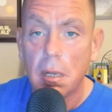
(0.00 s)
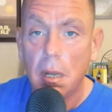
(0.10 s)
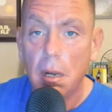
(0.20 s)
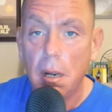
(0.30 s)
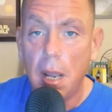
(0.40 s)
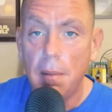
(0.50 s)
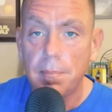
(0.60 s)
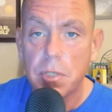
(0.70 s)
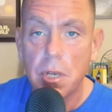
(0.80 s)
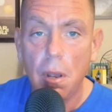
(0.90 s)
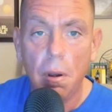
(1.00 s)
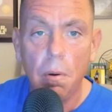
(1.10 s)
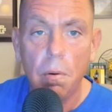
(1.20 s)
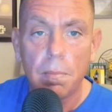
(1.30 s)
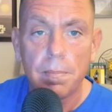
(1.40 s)
All right.
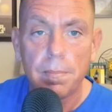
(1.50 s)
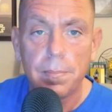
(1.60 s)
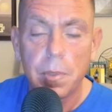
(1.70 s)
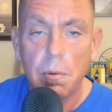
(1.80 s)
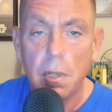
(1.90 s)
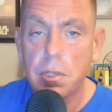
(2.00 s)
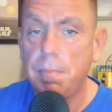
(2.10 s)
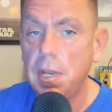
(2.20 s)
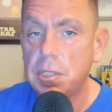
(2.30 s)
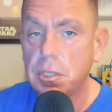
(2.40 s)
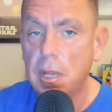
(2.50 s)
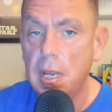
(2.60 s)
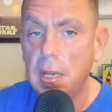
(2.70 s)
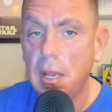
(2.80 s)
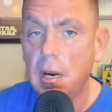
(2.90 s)
So there's a big
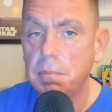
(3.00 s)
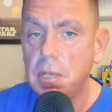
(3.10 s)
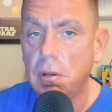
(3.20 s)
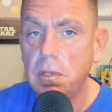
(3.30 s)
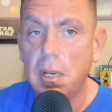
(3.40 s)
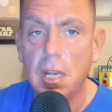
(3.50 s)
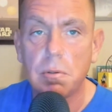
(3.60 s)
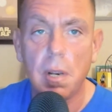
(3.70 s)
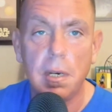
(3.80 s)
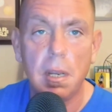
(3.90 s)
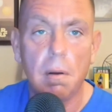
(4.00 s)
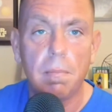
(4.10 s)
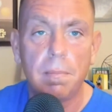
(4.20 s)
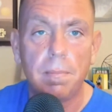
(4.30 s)
slate, and I'm telling you guys right now,